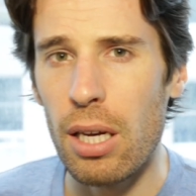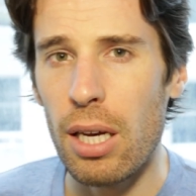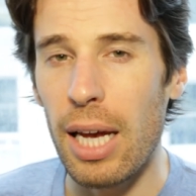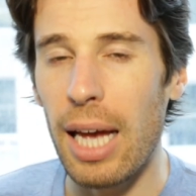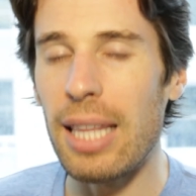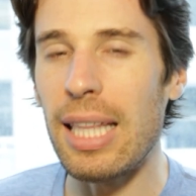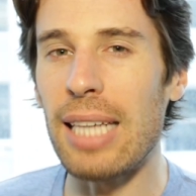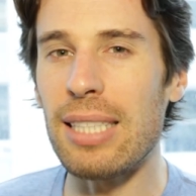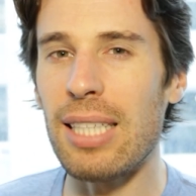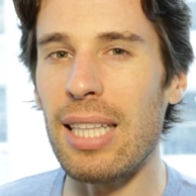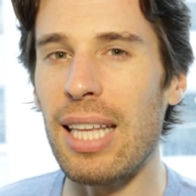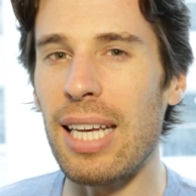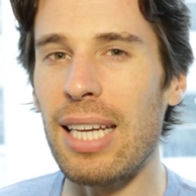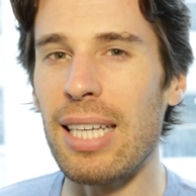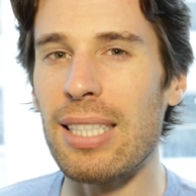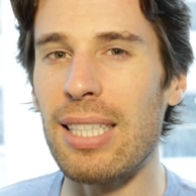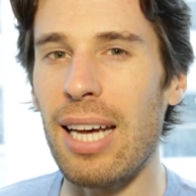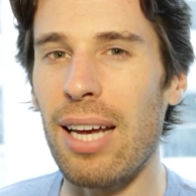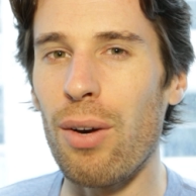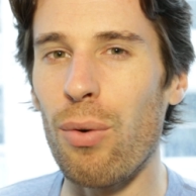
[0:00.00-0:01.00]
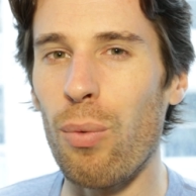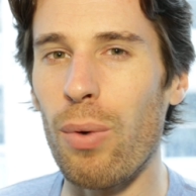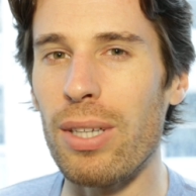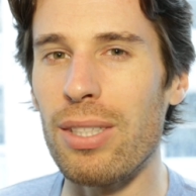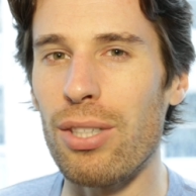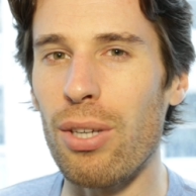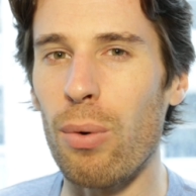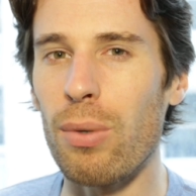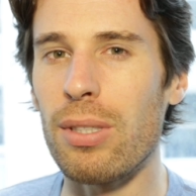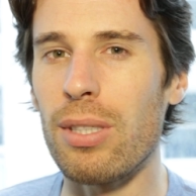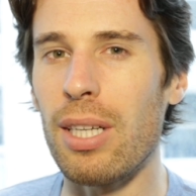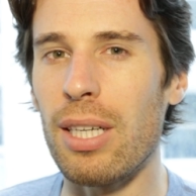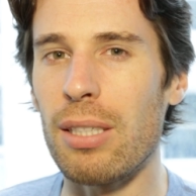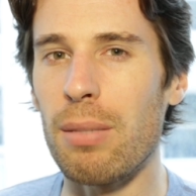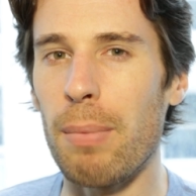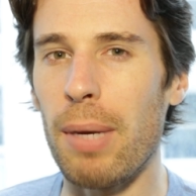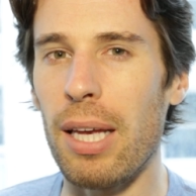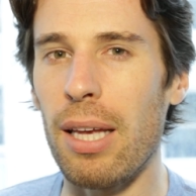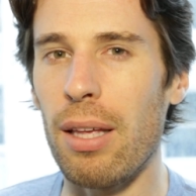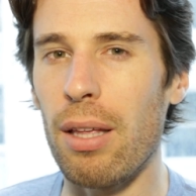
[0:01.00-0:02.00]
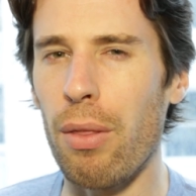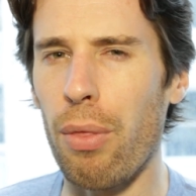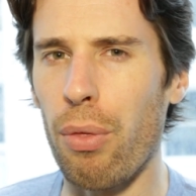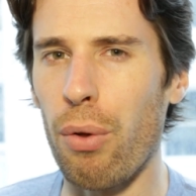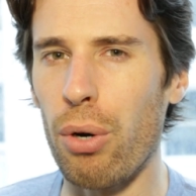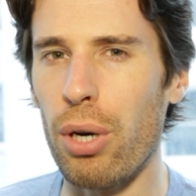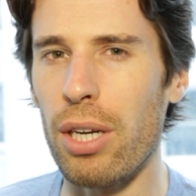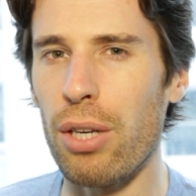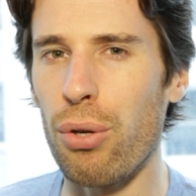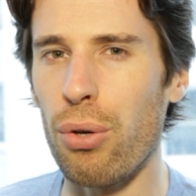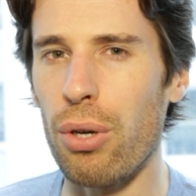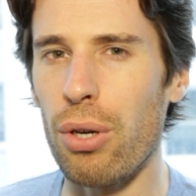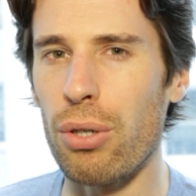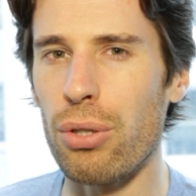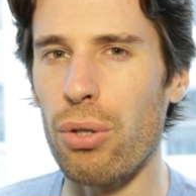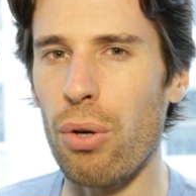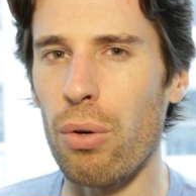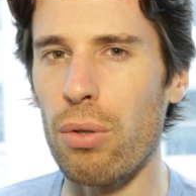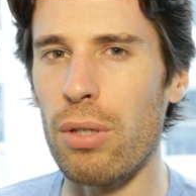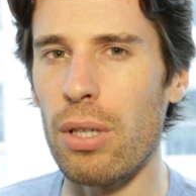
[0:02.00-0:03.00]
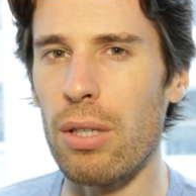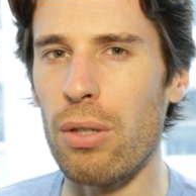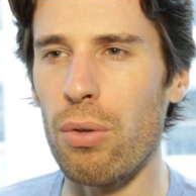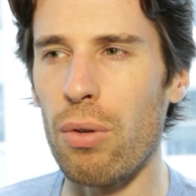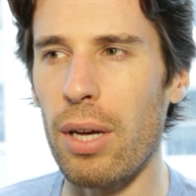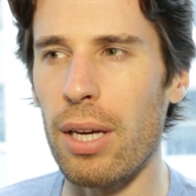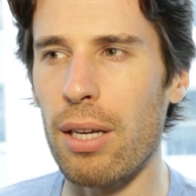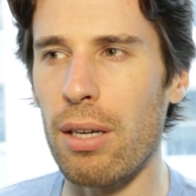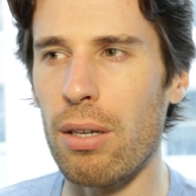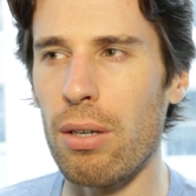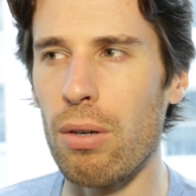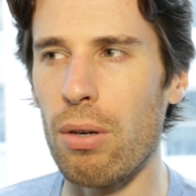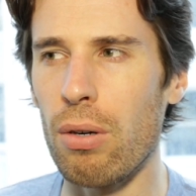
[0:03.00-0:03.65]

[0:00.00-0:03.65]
And that's the thing, is that when someone sees me 32 years old and they're like,